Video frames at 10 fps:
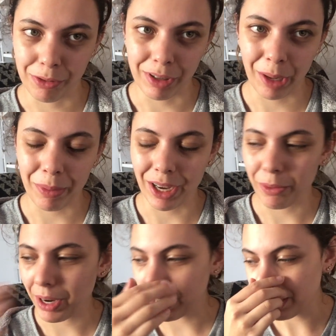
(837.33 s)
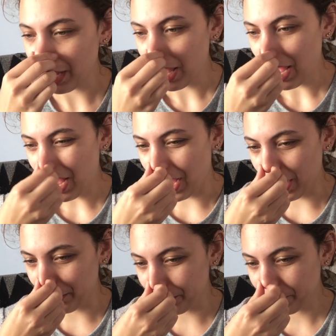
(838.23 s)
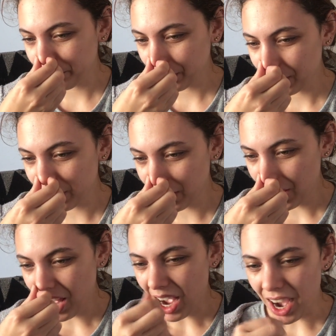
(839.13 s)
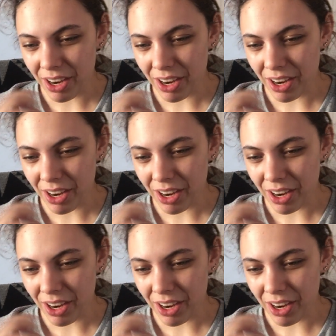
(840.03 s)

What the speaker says: Ready Player One. I